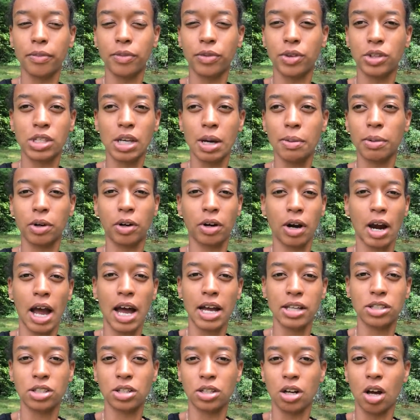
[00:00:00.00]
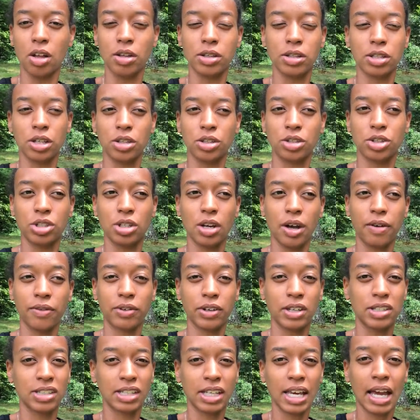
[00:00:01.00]
the Democrats and all this other stuff,
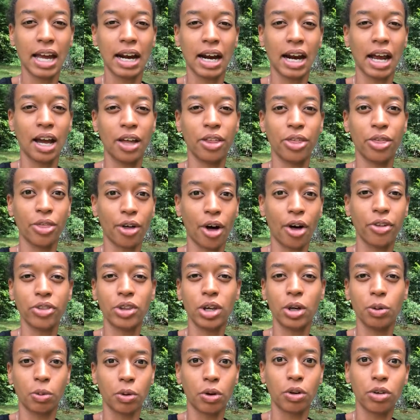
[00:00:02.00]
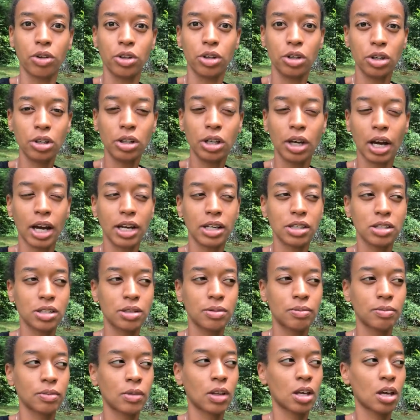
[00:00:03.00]
because again, I thought they were the good guys.
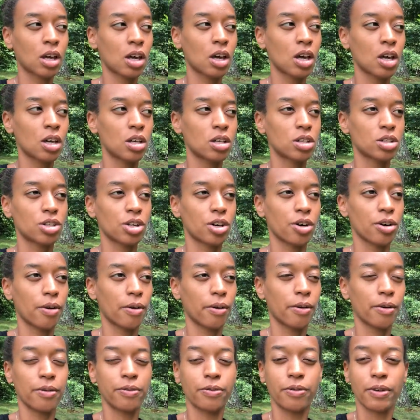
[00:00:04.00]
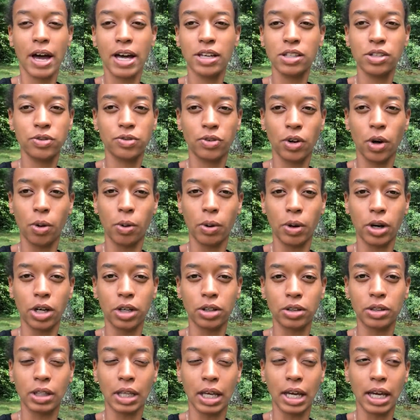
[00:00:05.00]
So fast
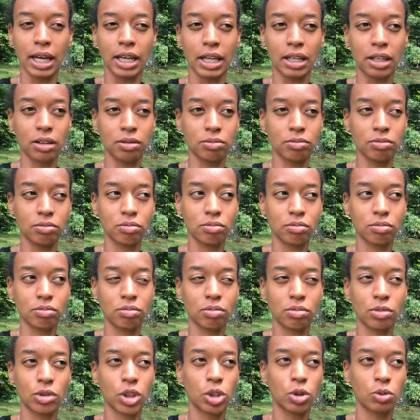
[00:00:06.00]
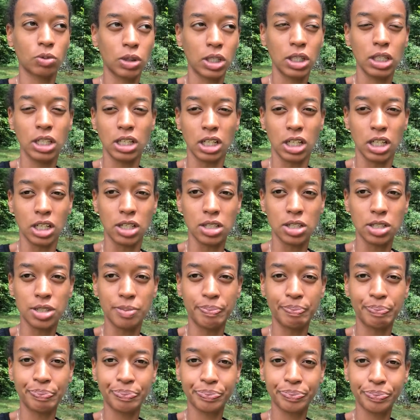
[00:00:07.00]
forward like 3 years.
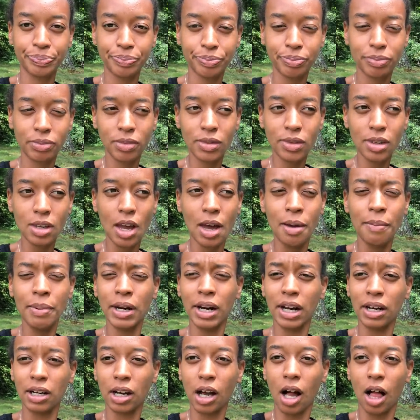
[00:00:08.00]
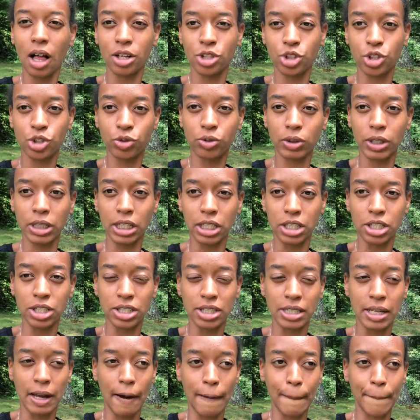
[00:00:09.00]
I've been out of college 3
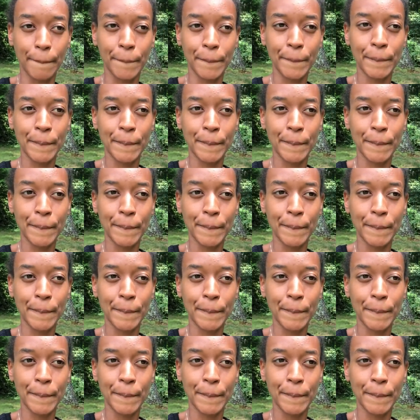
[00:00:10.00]
years now,